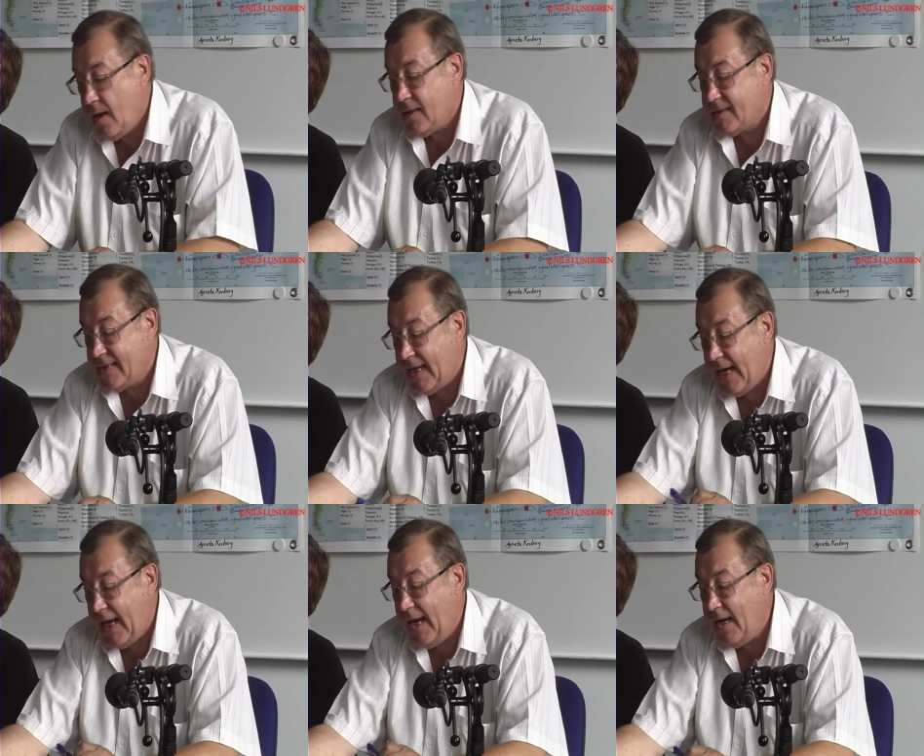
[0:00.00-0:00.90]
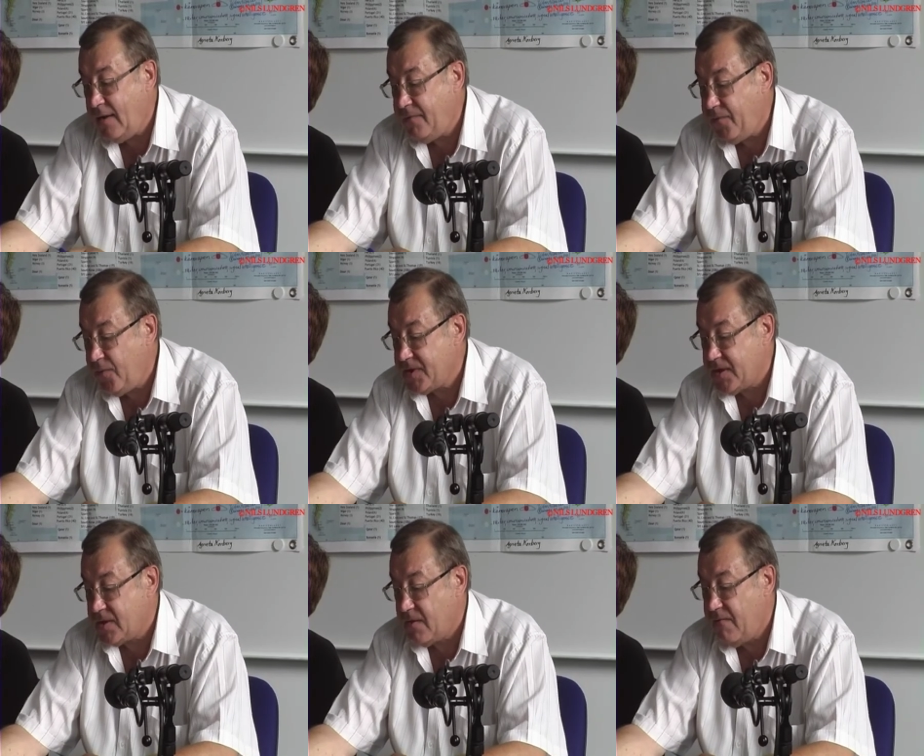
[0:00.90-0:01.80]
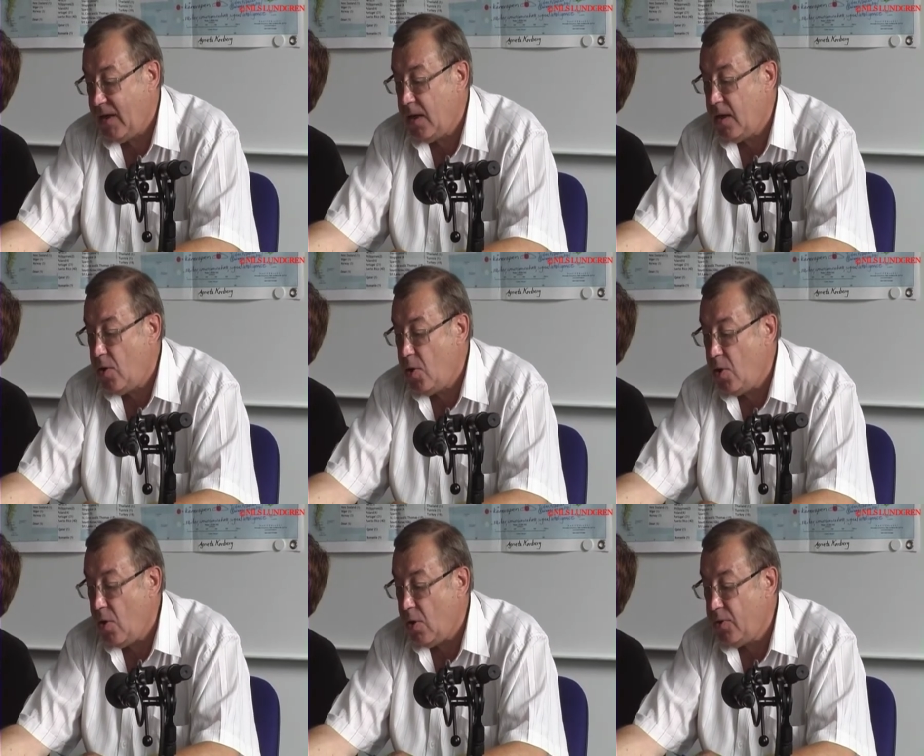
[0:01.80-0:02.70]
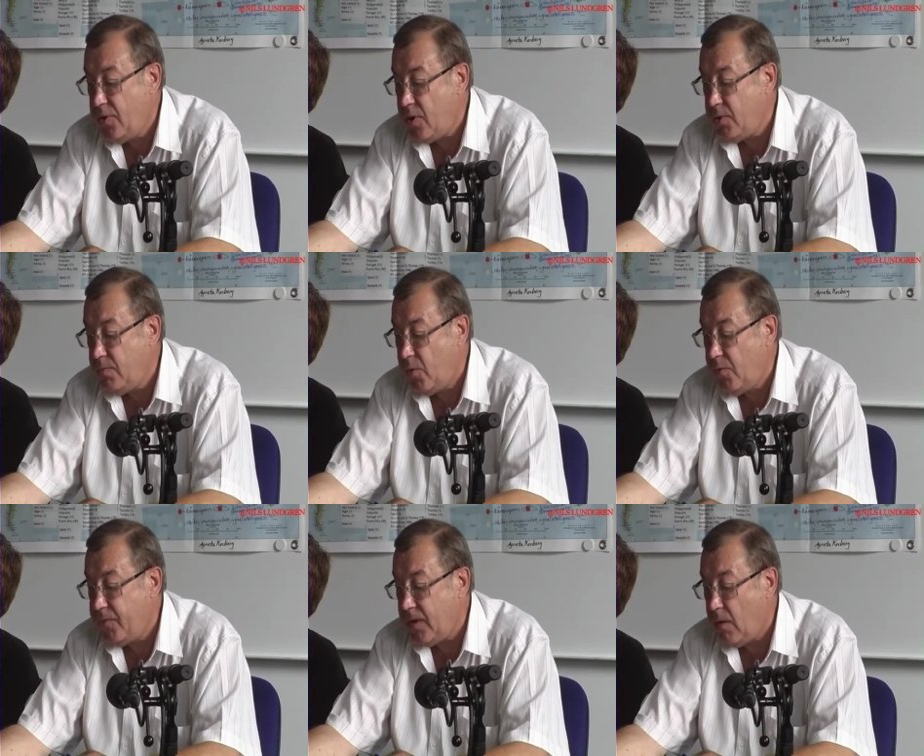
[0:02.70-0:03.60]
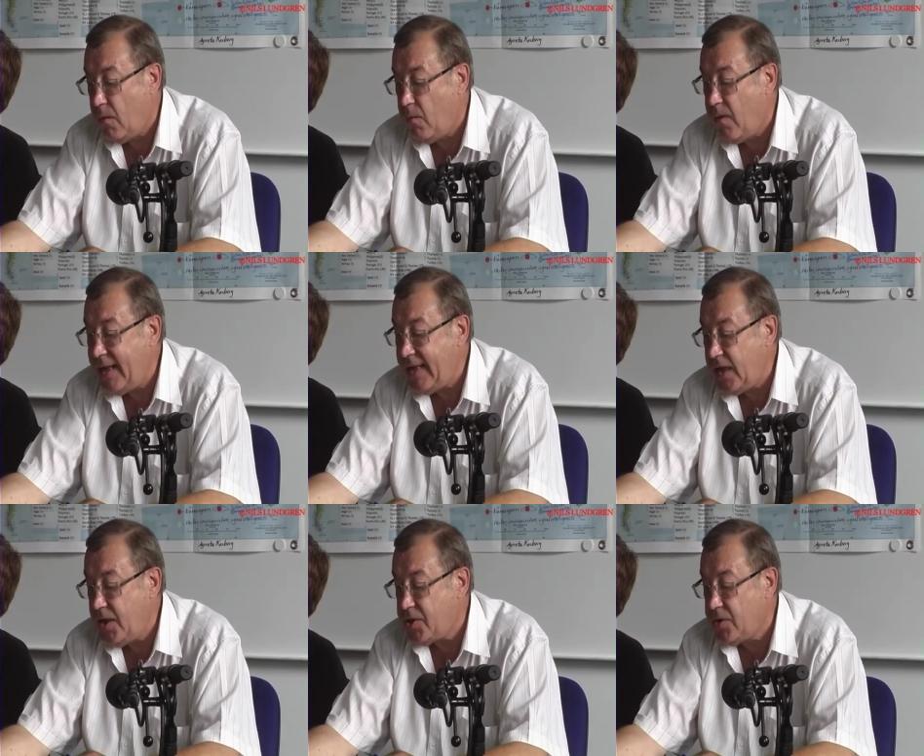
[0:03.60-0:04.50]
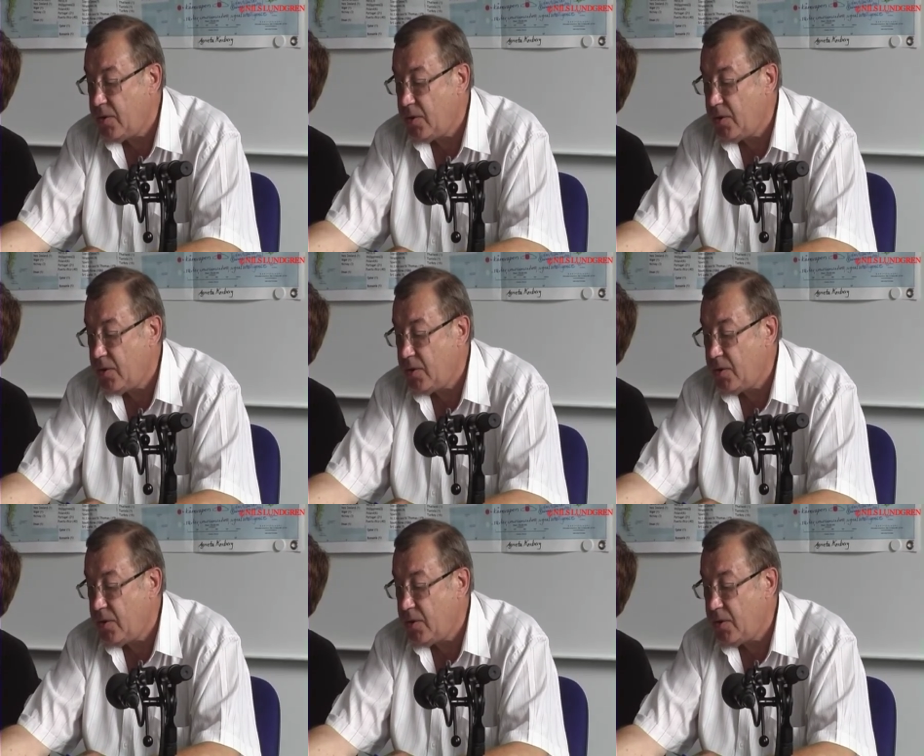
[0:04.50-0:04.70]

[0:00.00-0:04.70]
The alien forces will not move one inch